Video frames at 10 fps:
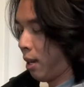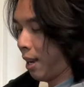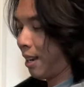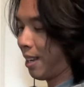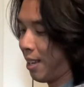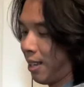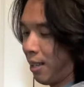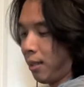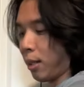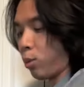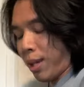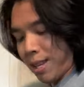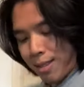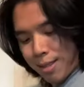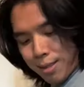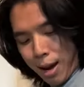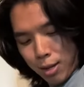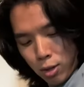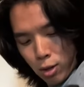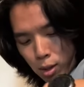It is, this one is
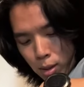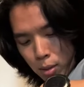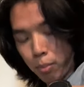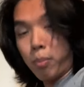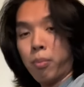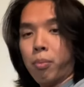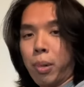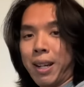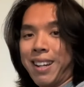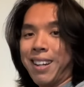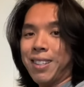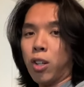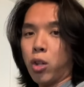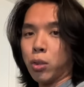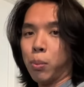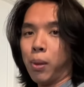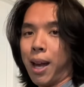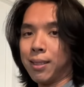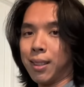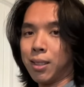nicer, but it is also plastic.